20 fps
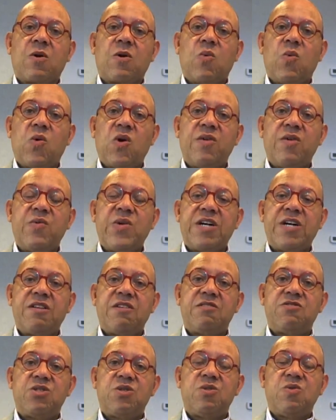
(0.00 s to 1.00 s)
What are we
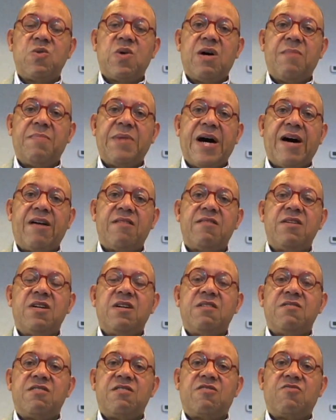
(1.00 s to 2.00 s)
going to do about
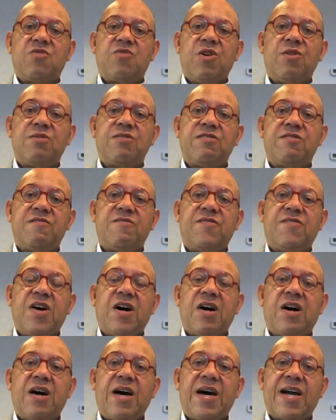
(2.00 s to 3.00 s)
the growth of
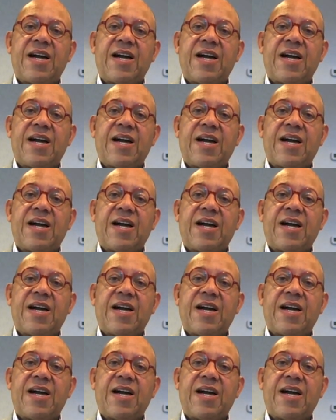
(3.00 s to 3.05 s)
uh,